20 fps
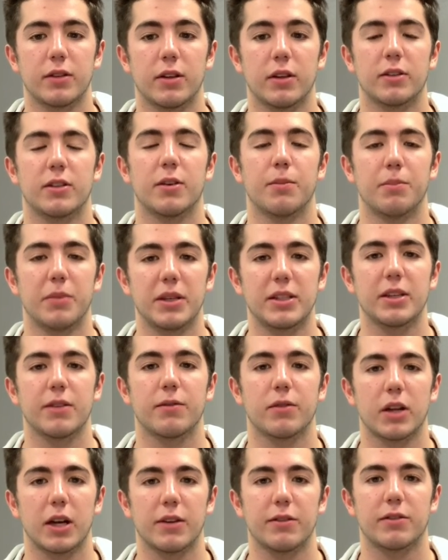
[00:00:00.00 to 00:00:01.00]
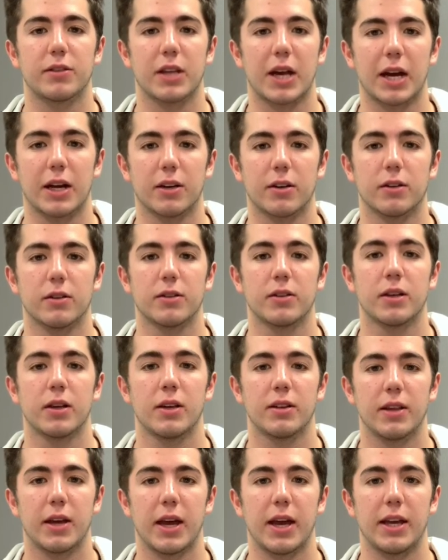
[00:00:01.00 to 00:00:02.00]
submissive lifestyles
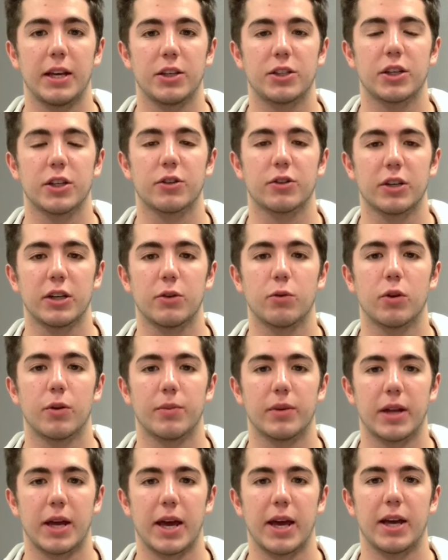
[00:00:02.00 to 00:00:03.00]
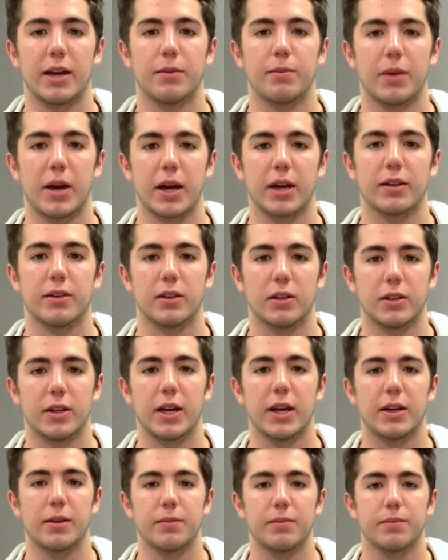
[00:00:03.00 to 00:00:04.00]
that ancient Greek women had back in their
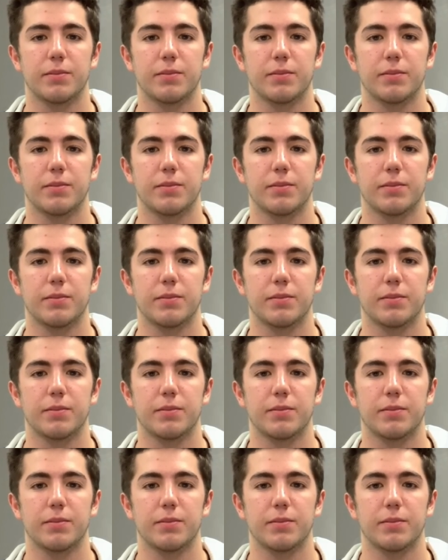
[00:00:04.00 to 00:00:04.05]
day.